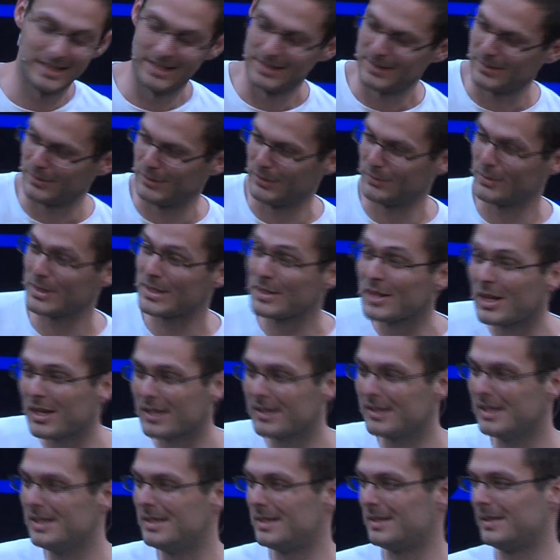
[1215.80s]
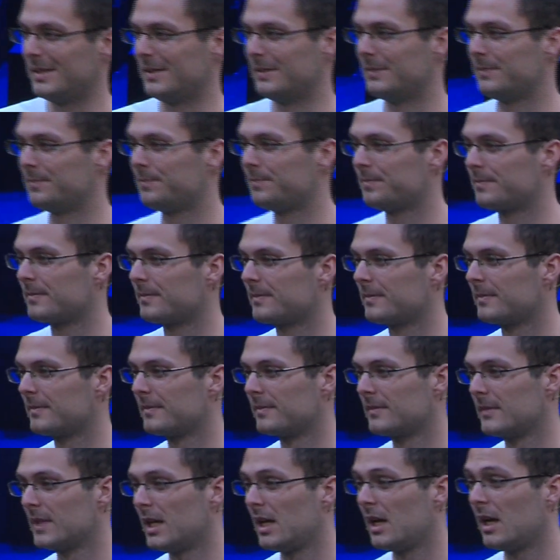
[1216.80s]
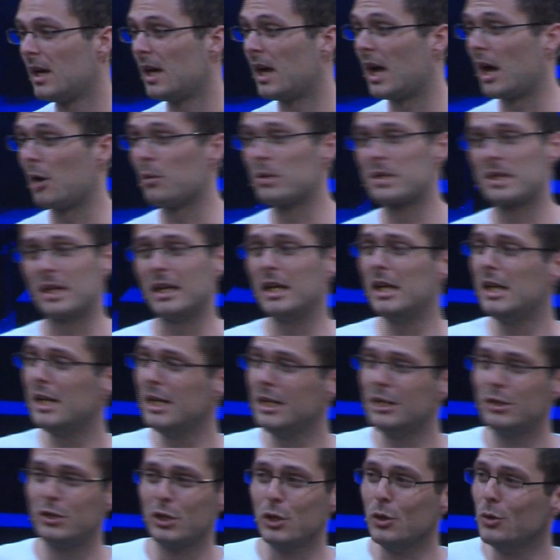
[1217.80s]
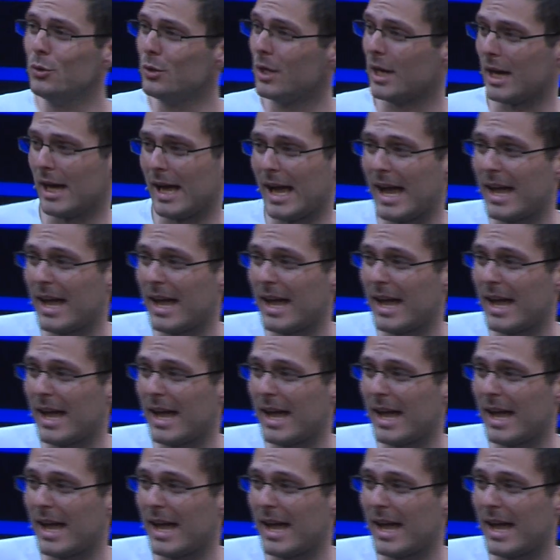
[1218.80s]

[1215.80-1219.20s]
so it was not easy. I was eating tuna,